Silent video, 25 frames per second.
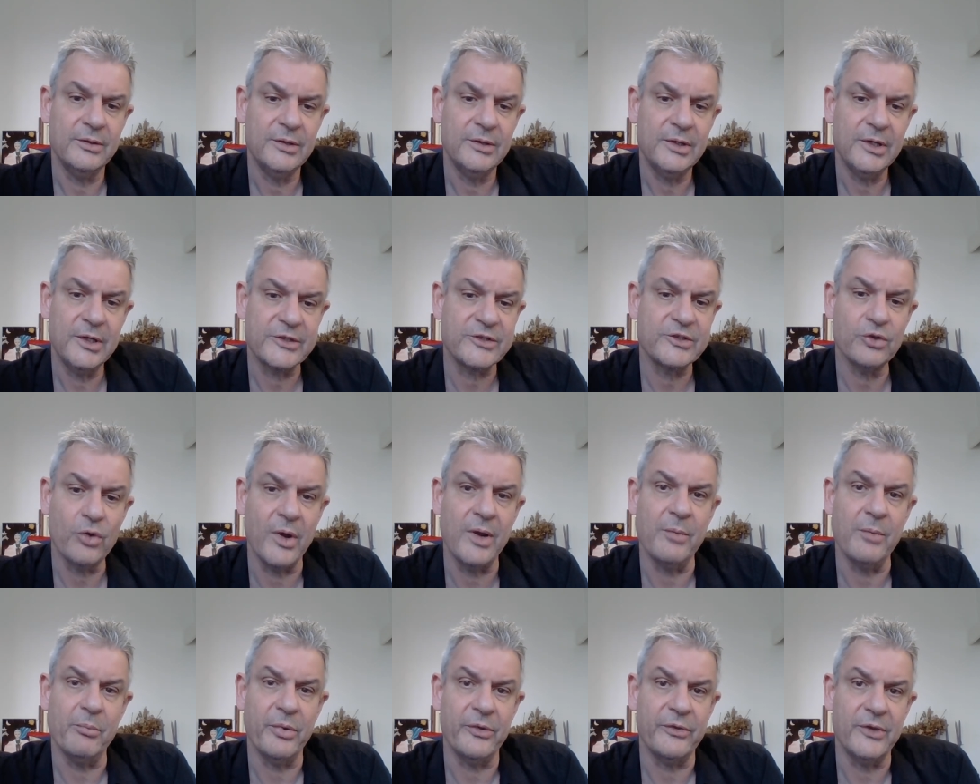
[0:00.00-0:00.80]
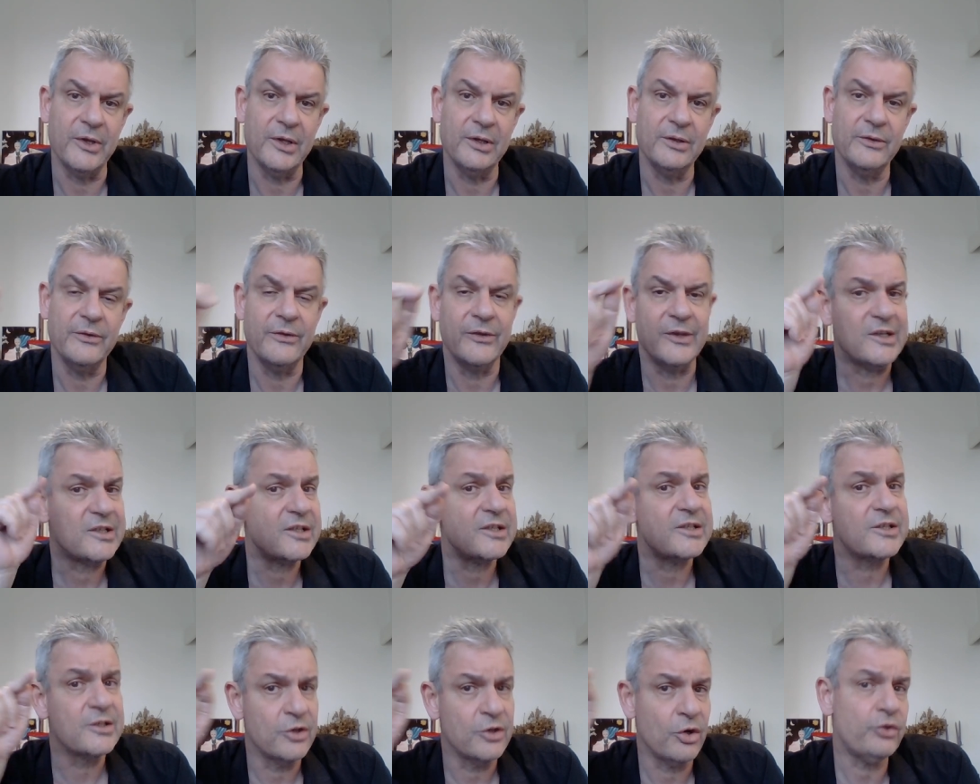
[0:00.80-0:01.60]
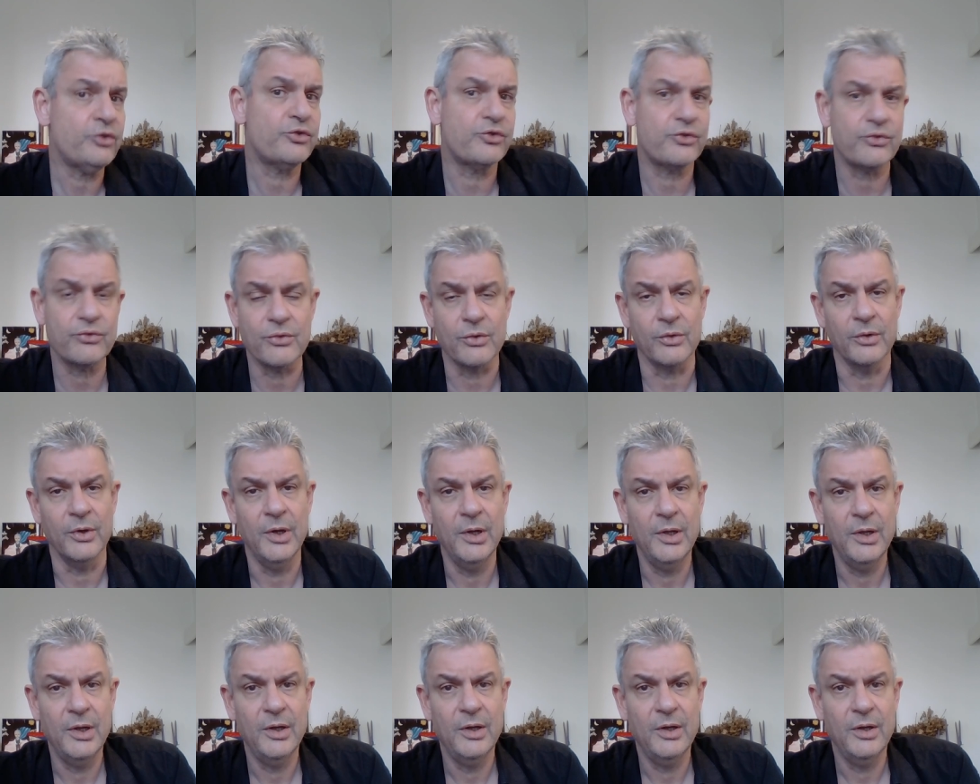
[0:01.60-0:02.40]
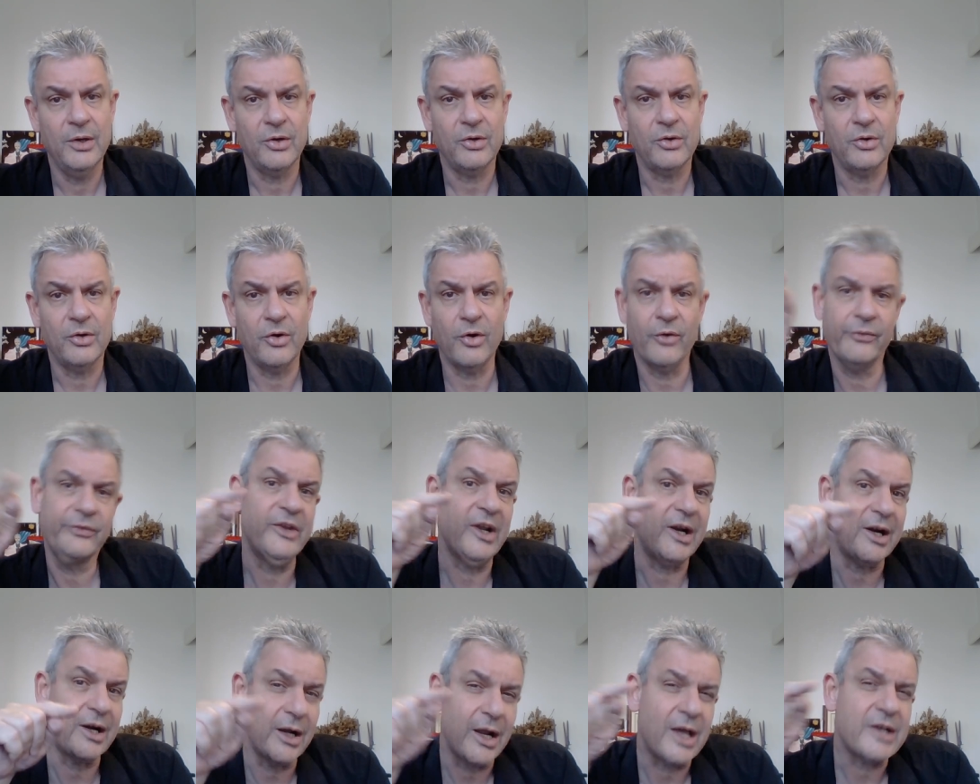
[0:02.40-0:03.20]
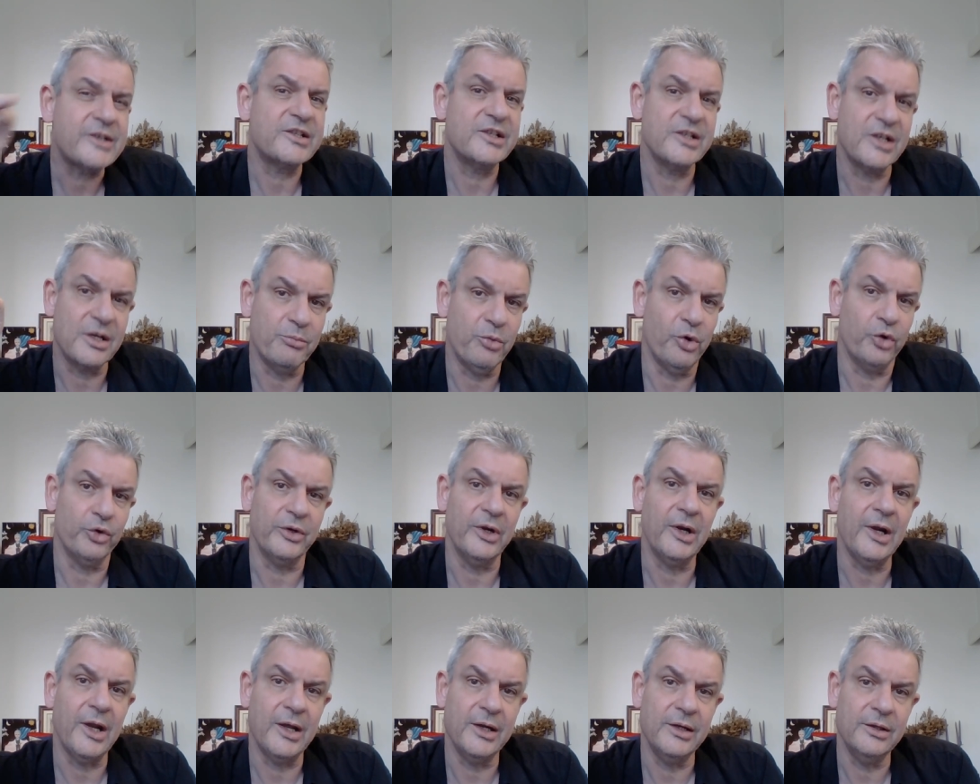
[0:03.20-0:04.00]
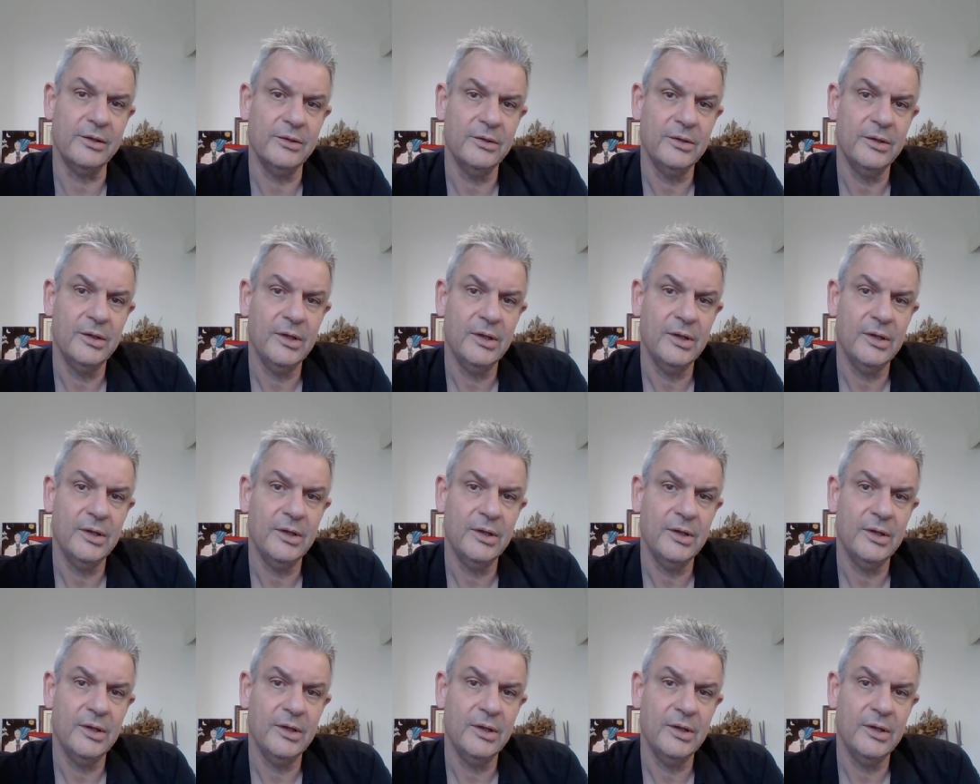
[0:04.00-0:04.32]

He has no empathy. This is not true of the classic borderline.